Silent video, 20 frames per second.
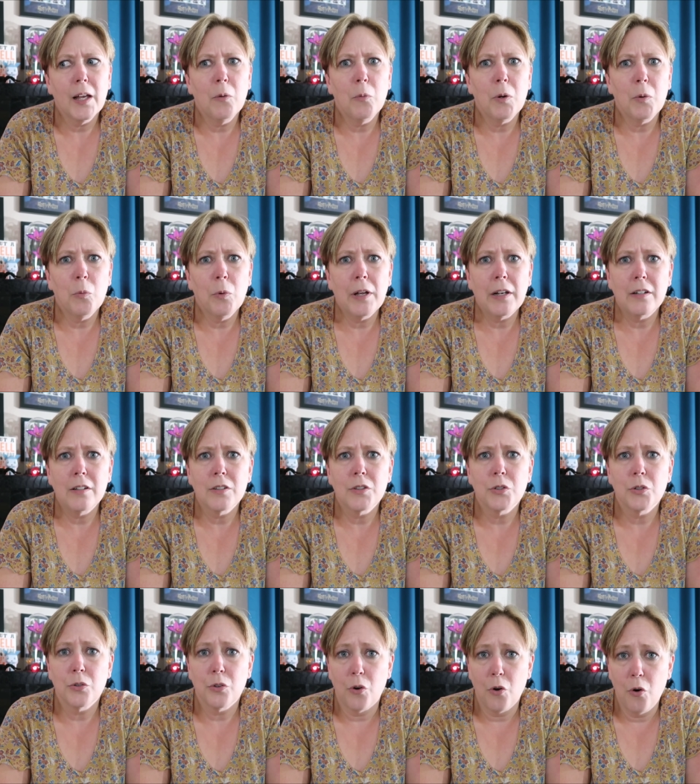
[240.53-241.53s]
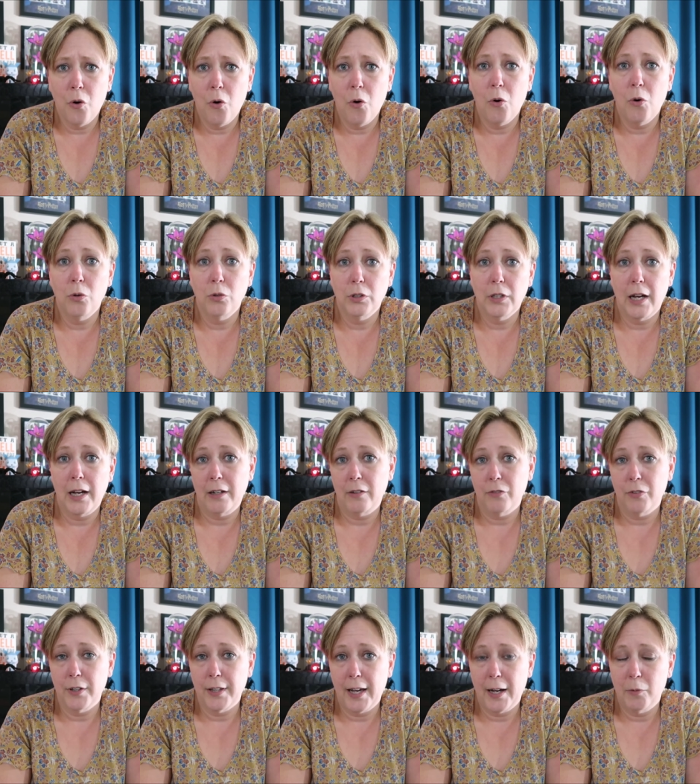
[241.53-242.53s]
And we went through the whole
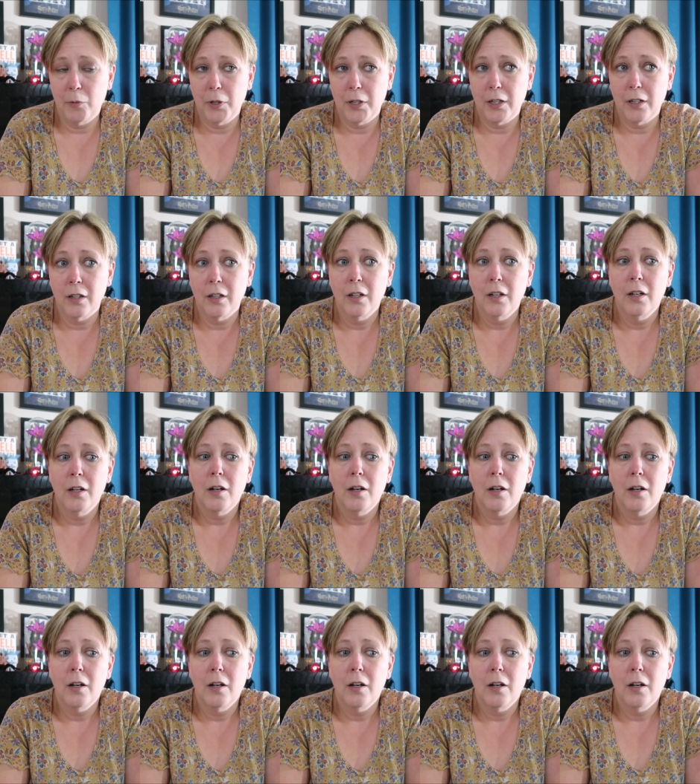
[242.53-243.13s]
line for that one,